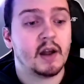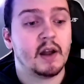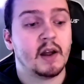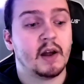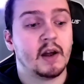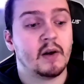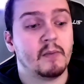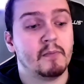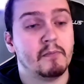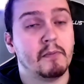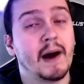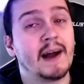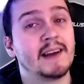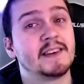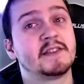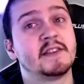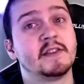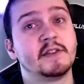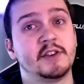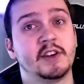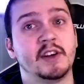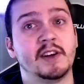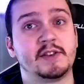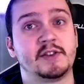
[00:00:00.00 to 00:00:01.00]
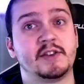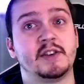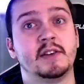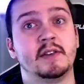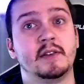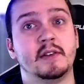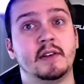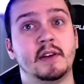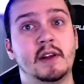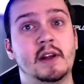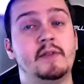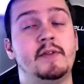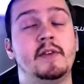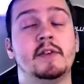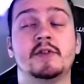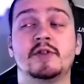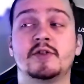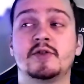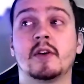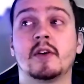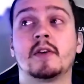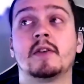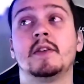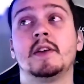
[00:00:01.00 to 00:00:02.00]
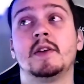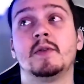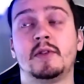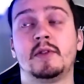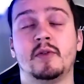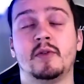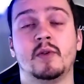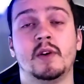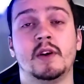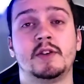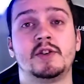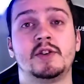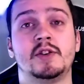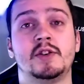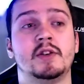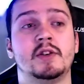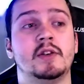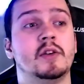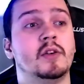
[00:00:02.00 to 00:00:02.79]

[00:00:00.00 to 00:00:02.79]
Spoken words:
My suggestion, if you're struggling with Twitch,